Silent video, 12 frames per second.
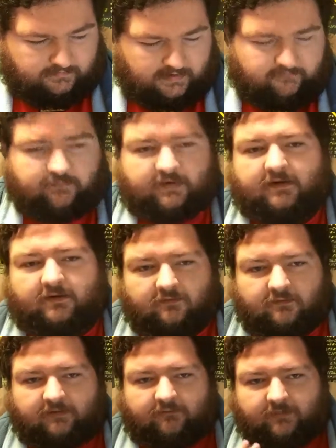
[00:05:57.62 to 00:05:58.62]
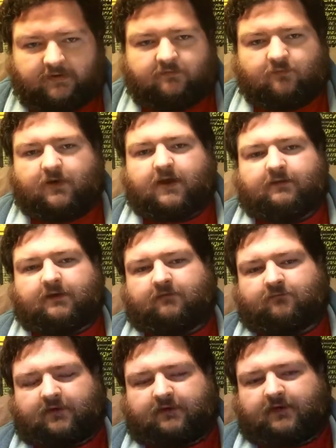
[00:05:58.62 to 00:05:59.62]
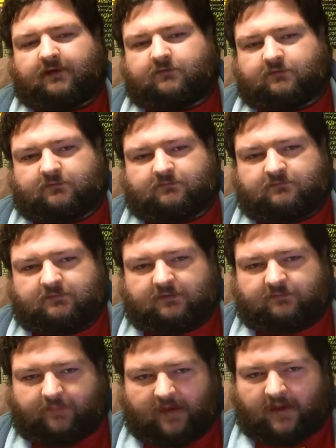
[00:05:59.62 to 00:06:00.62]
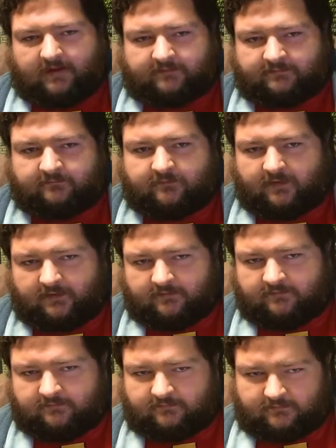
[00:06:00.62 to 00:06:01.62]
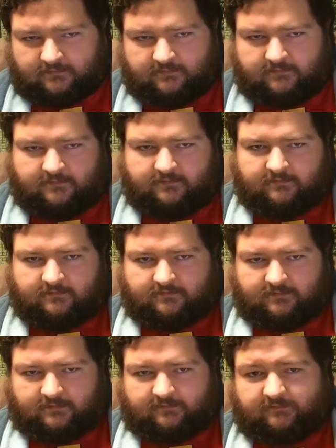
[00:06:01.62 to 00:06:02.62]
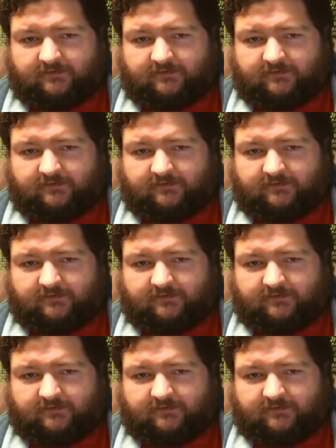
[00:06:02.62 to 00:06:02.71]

Everybody's aware that radiation is bad, right? It's